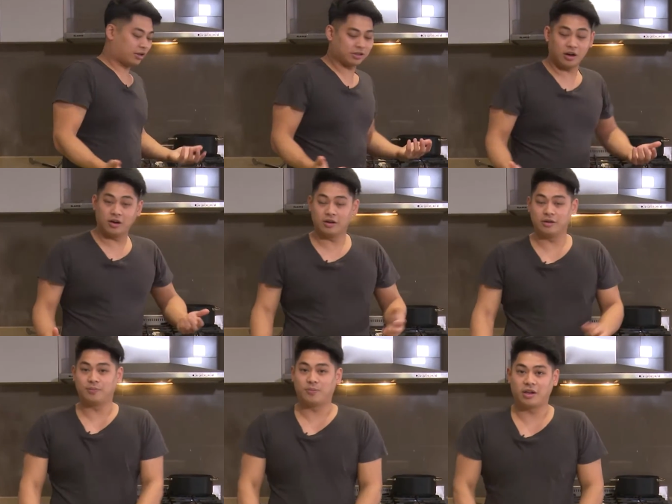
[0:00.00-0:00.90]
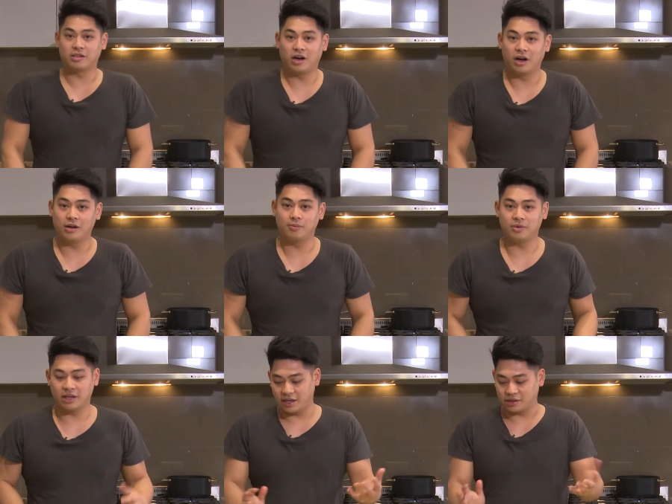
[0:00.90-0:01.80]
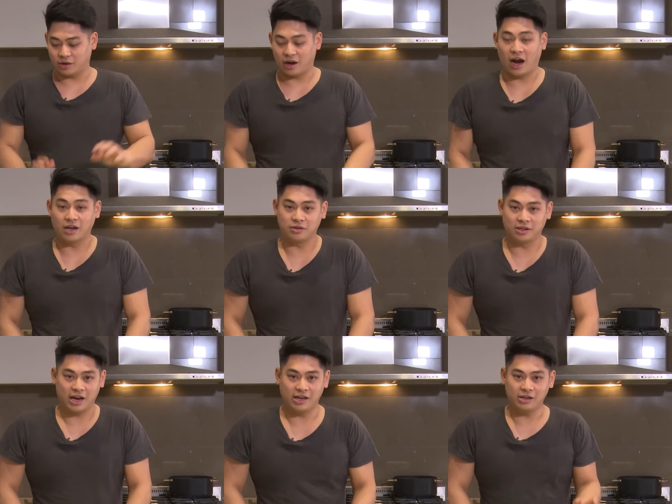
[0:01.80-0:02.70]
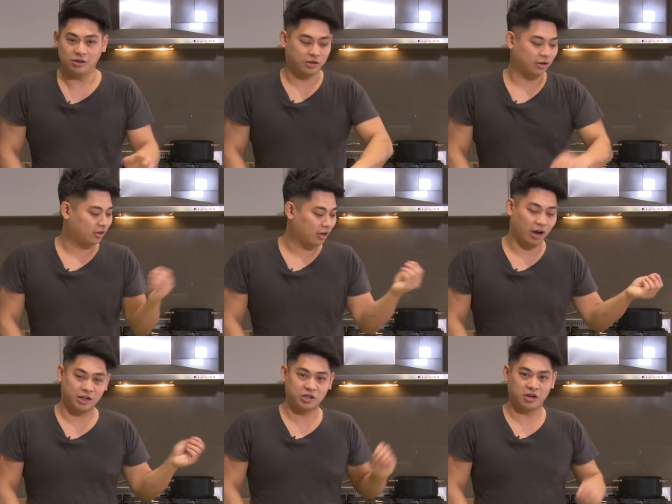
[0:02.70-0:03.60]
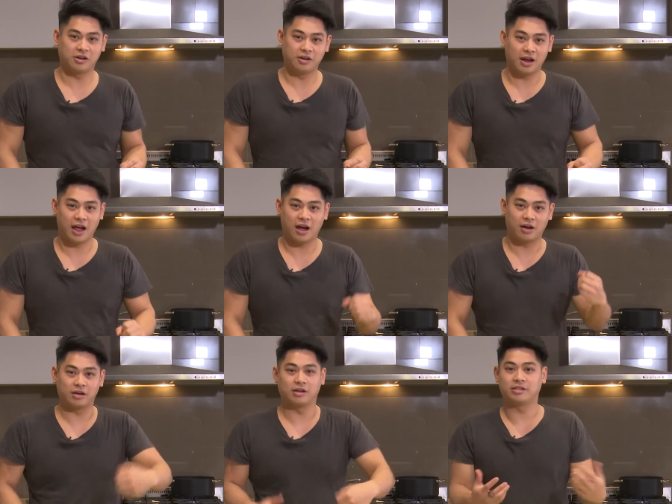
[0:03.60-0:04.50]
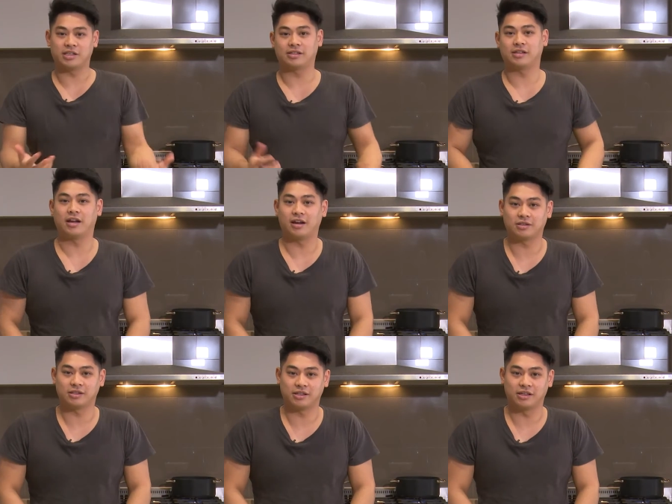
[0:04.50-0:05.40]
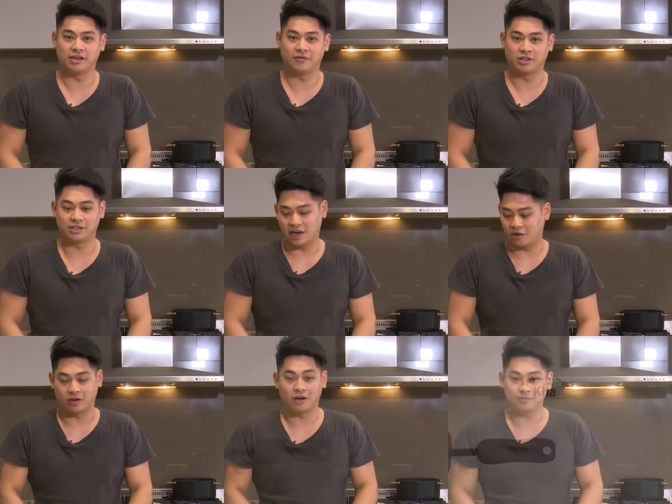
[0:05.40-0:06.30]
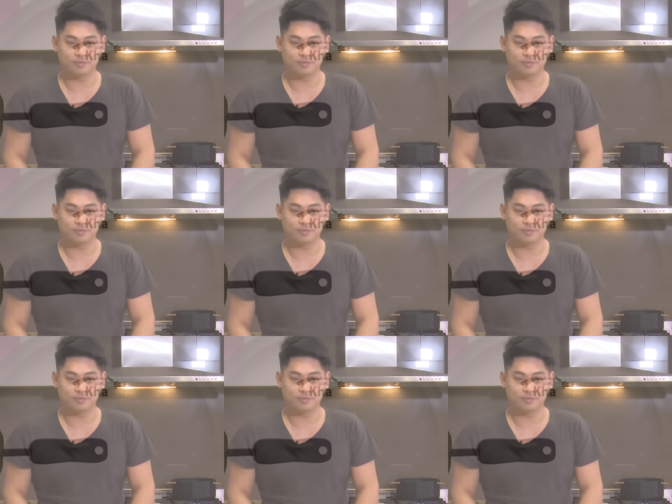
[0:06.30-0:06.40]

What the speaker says: so by the time it hits 180, I can show you how to test it out to see if it's there or not.